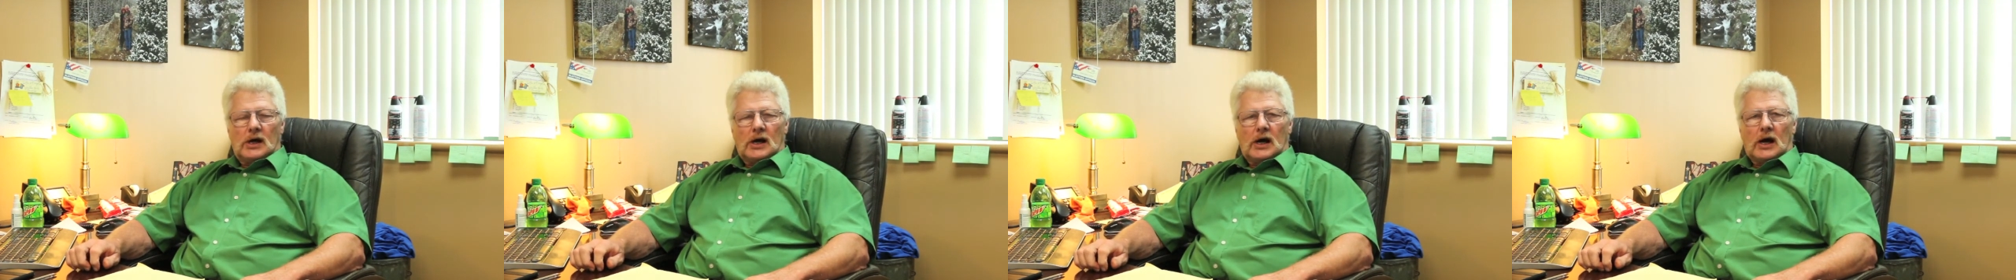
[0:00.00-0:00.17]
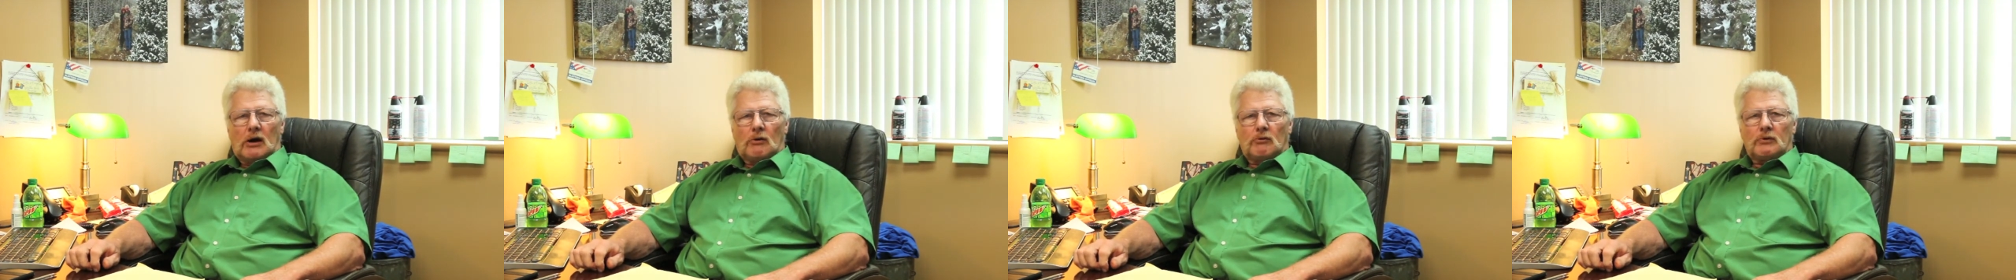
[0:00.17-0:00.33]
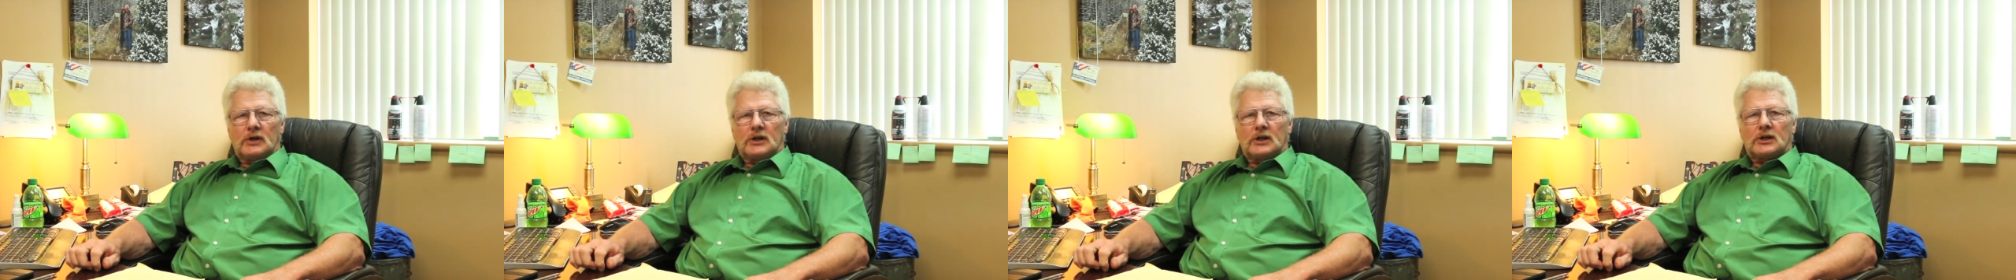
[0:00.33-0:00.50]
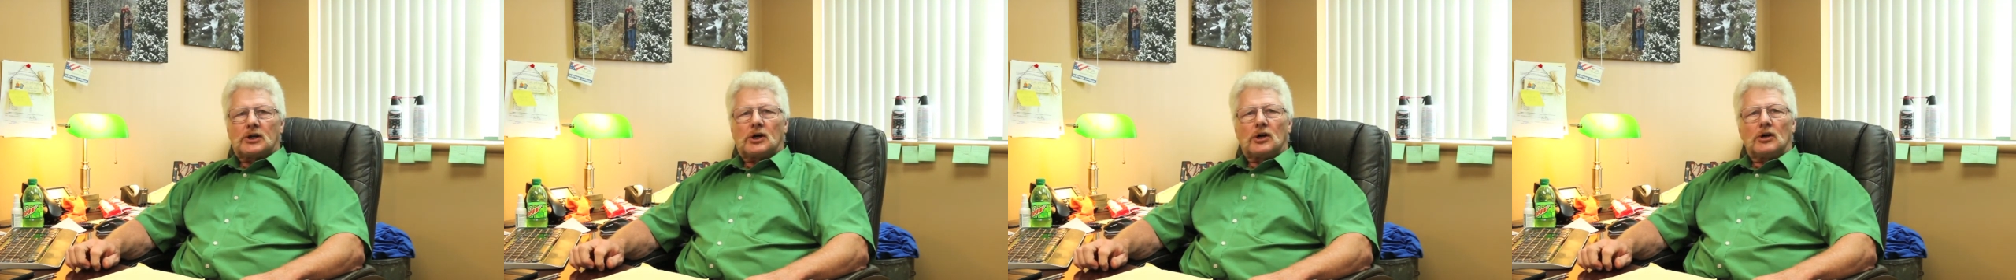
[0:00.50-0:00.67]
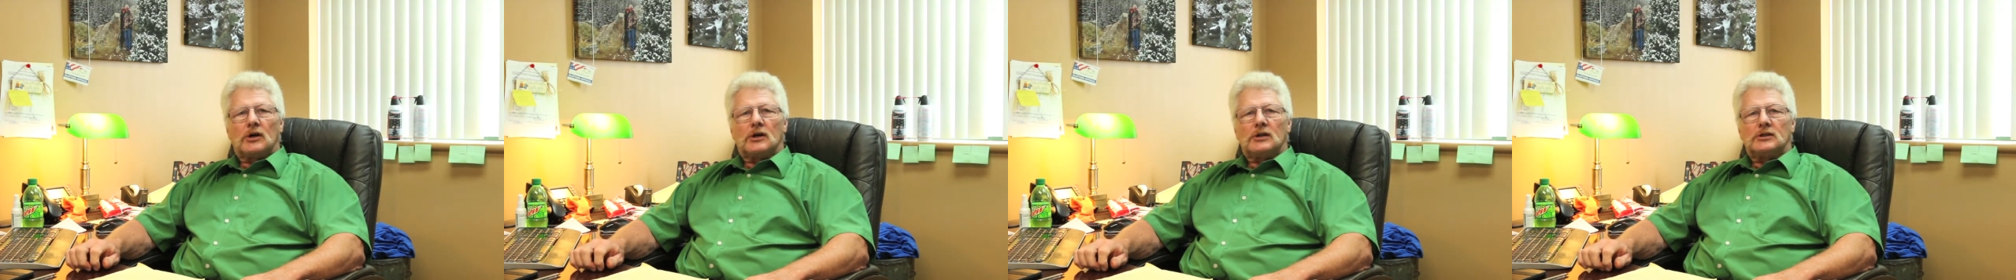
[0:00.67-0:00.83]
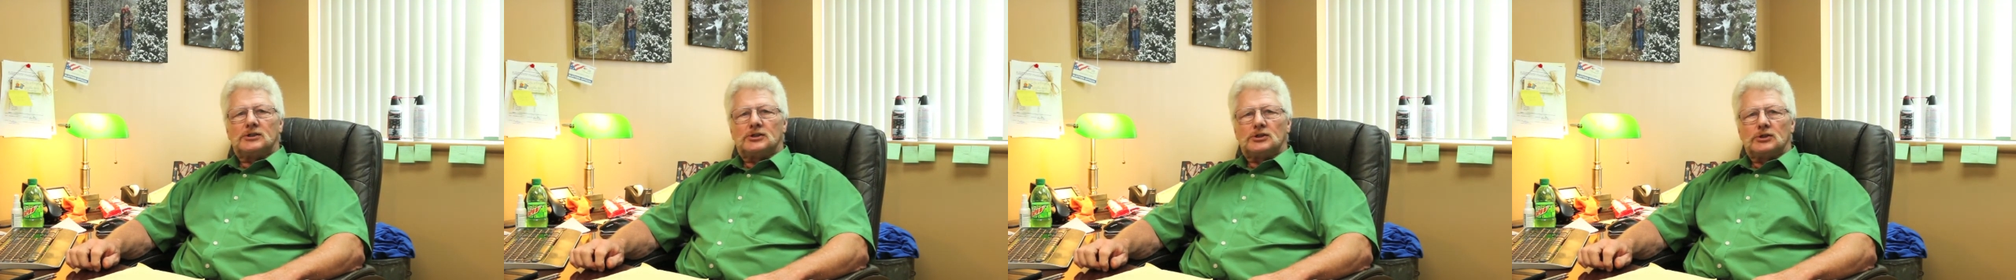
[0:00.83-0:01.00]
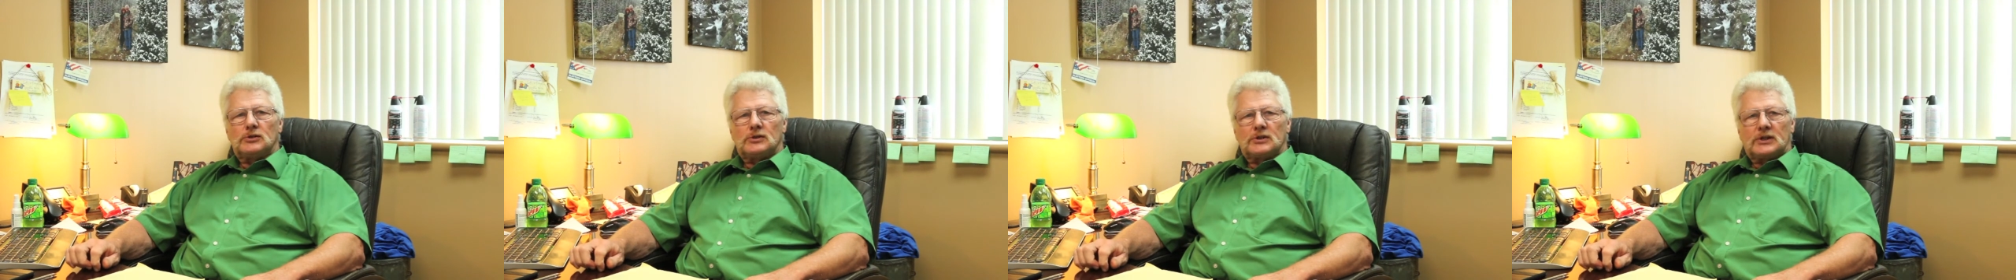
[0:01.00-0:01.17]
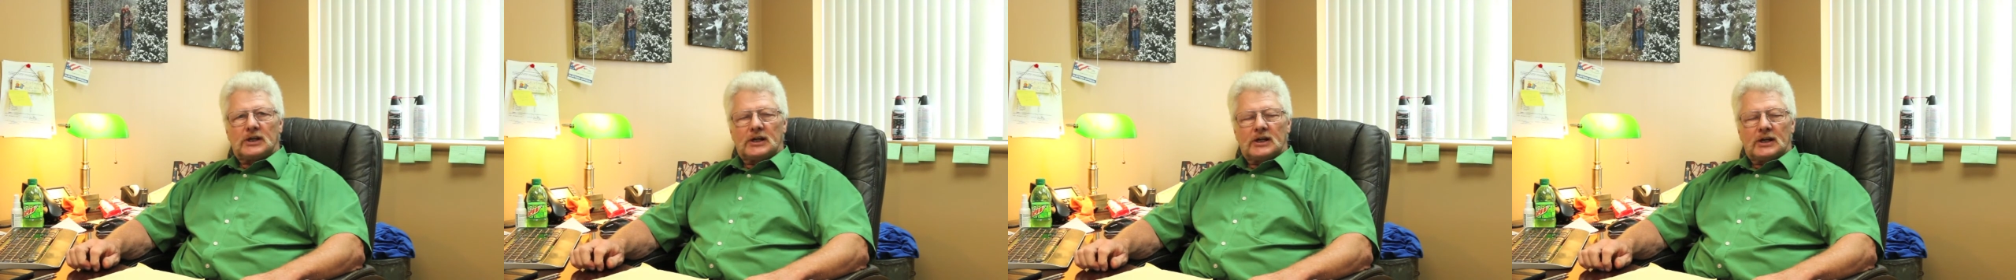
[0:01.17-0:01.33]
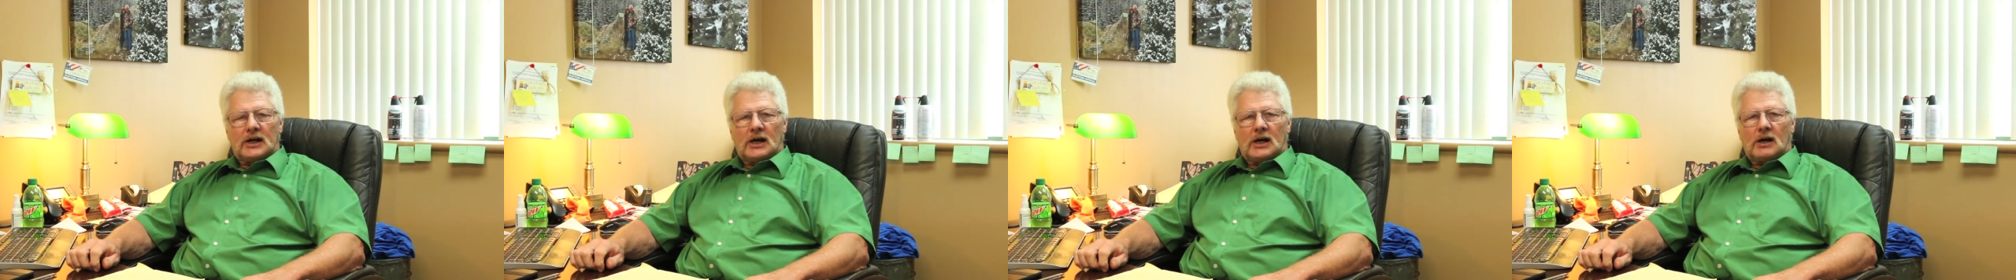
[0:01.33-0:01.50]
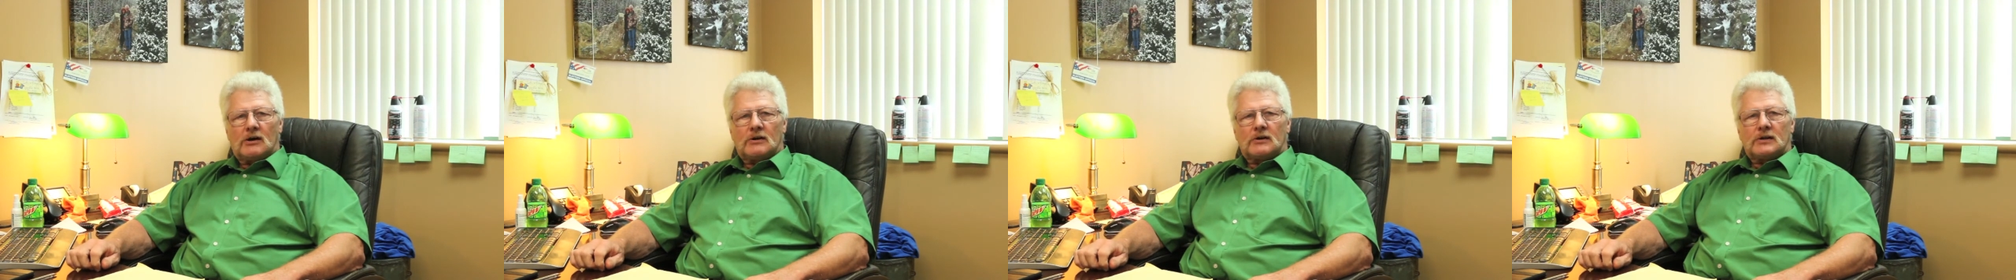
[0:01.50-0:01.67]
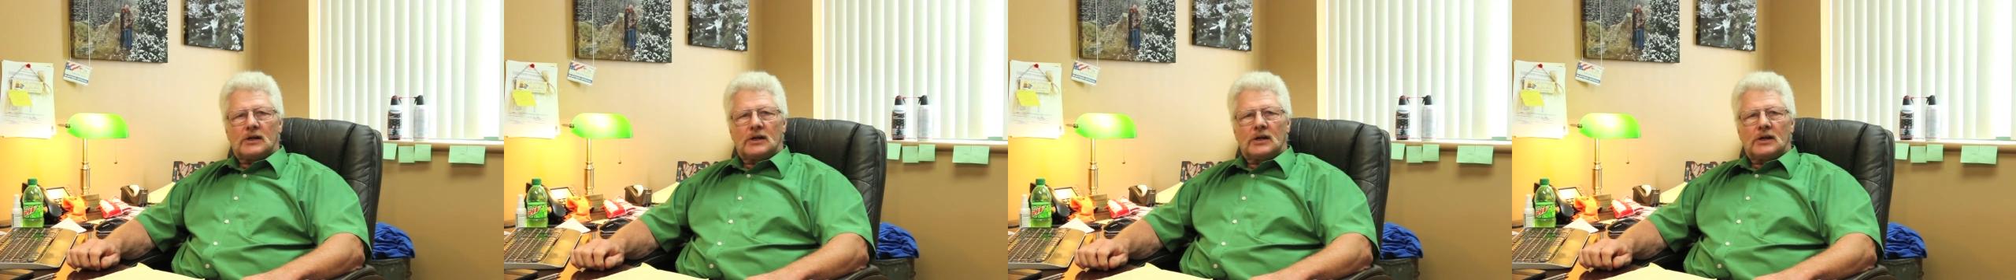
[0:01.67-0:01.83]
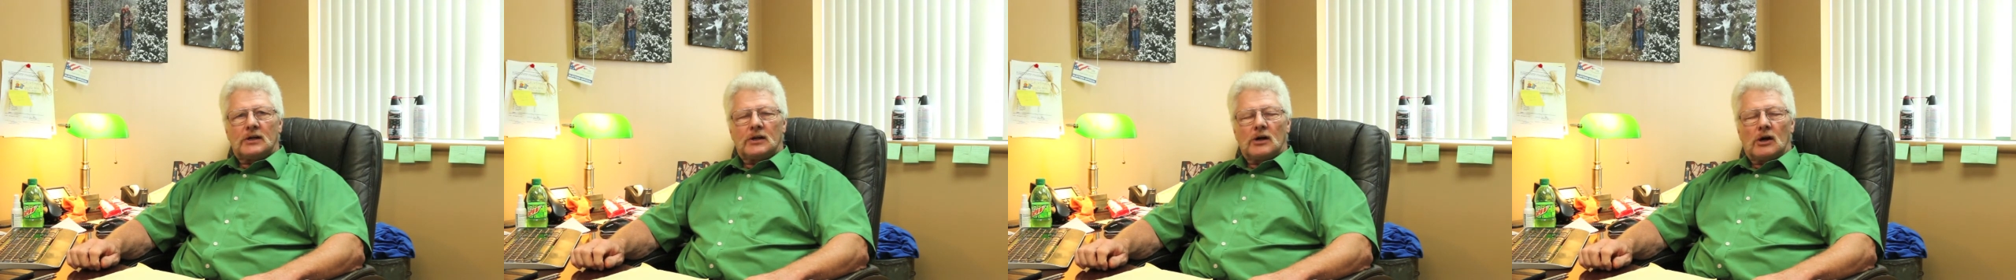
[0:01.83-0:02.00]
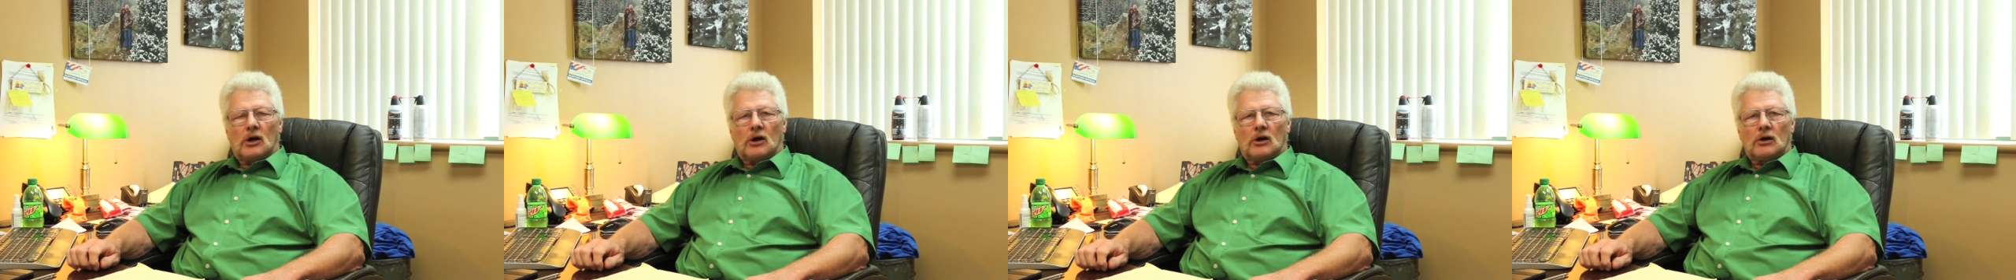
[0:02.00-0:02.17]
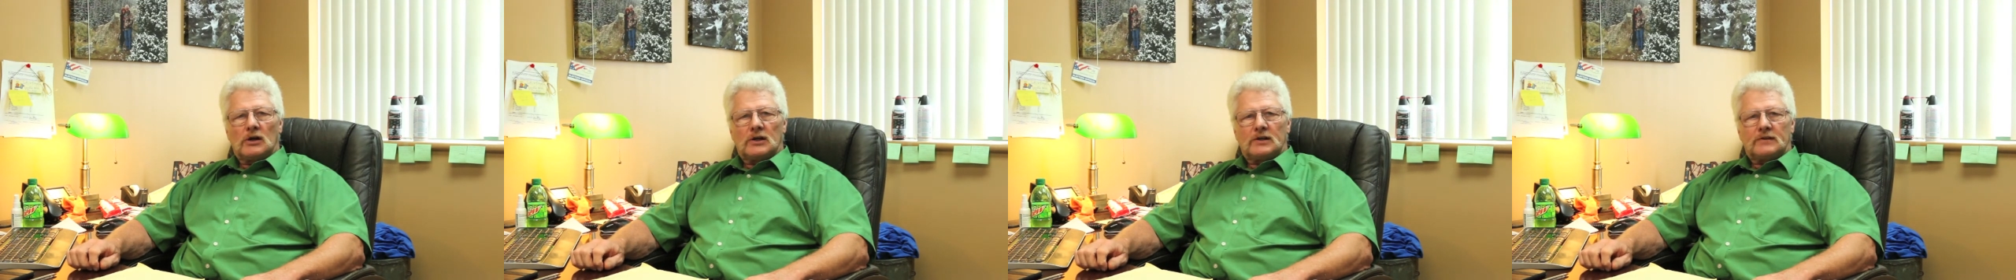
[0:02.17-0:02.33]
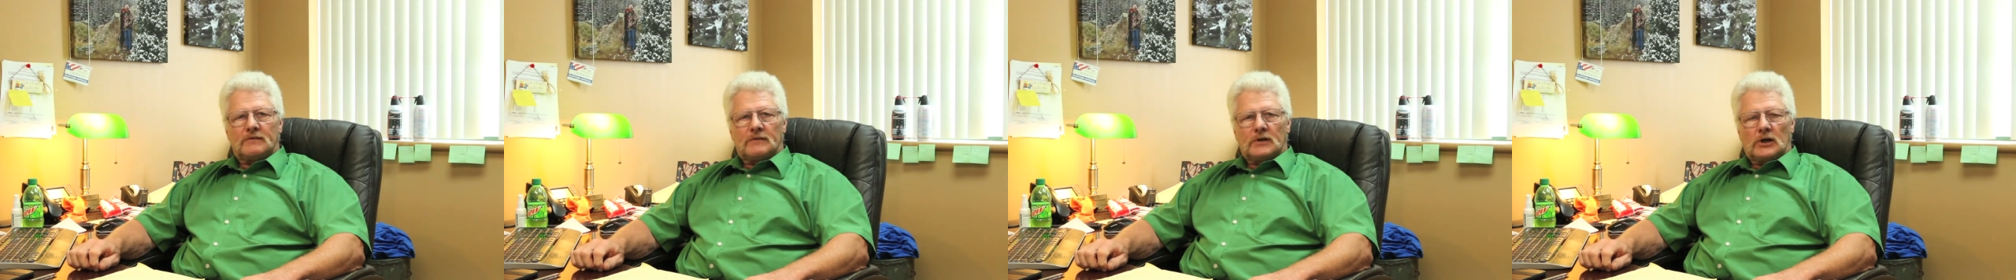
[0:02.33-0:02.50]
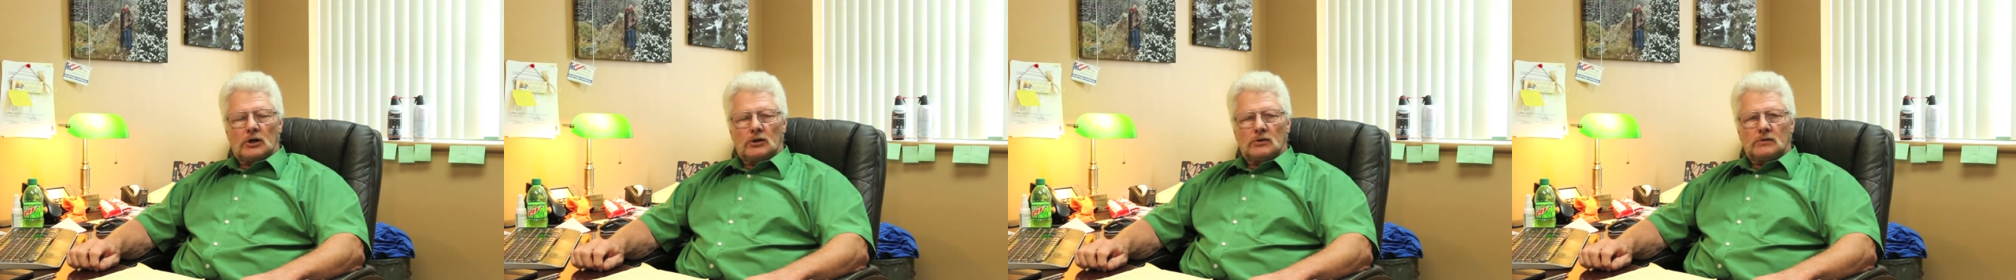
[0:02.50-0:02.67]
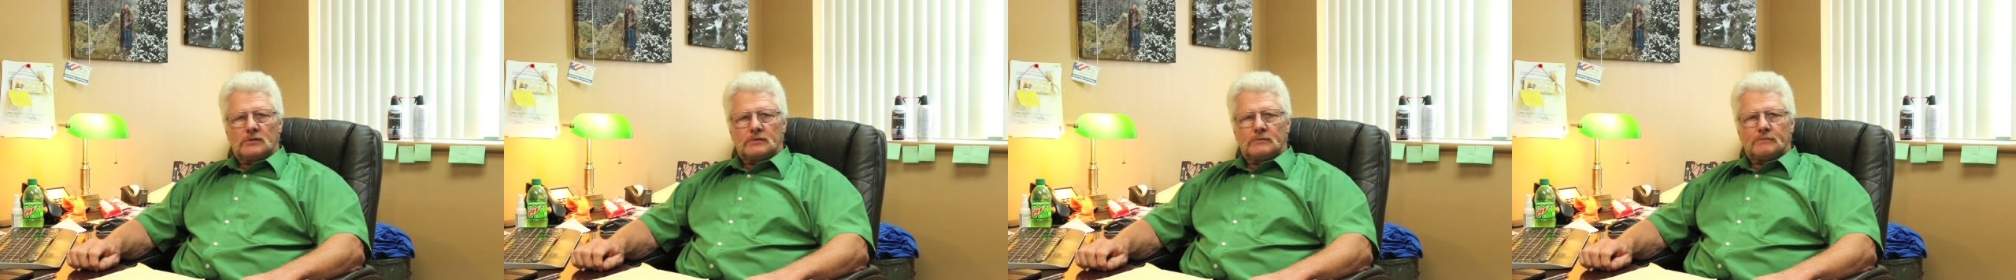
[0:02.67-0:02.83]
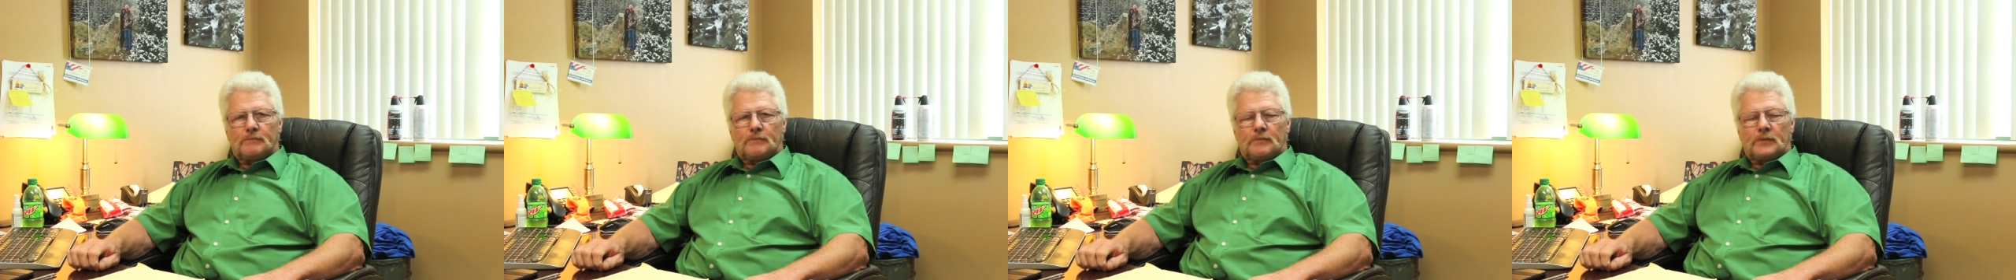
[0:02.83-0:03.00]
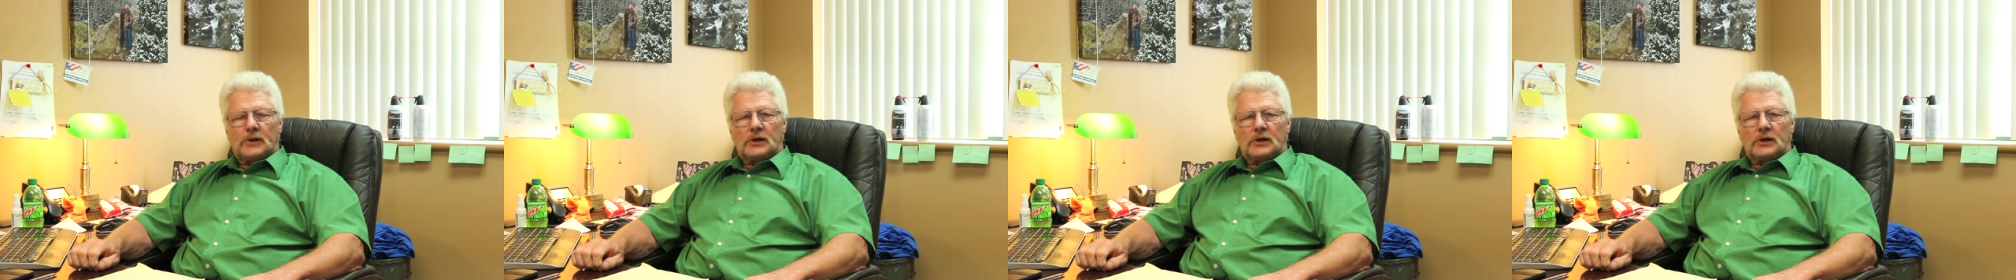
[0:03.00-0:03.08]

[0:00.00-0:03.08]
I would encourage you to get out and early vote.